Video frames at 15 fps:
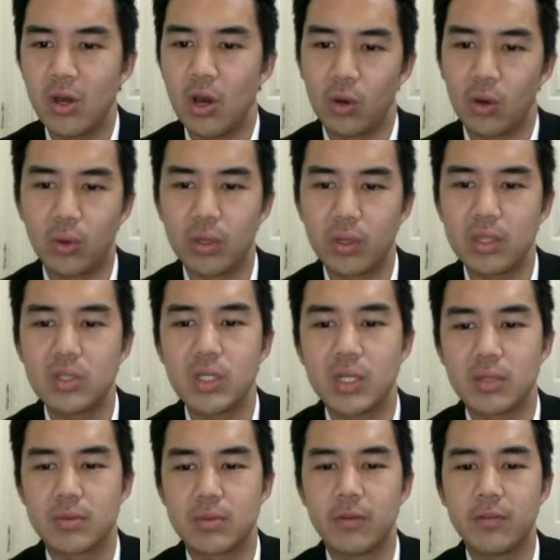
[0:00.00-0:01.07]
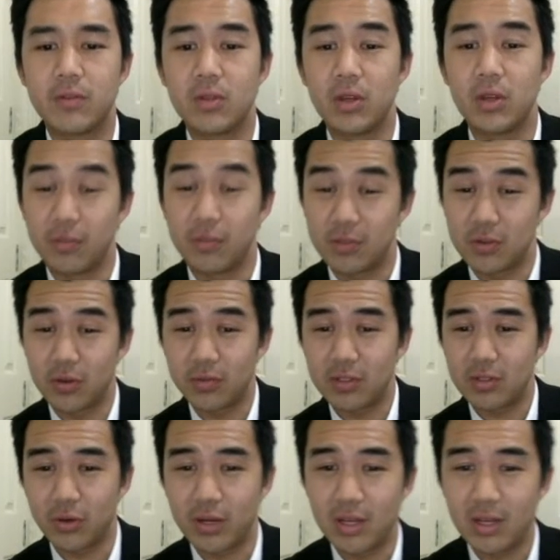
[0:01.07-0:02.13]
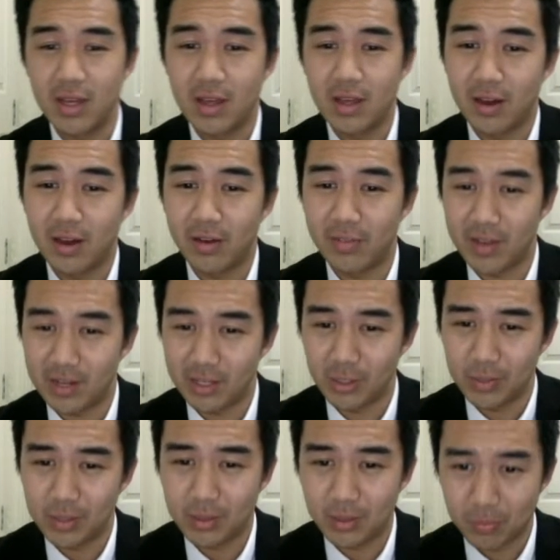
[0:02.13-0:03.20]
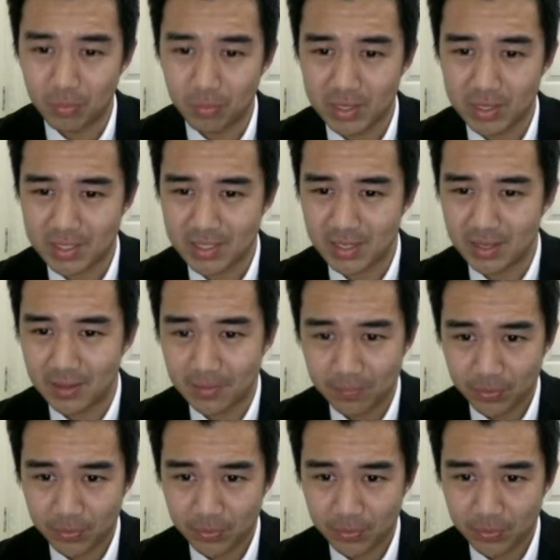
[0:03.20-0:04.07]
according to the Observatory of Economic Complexity.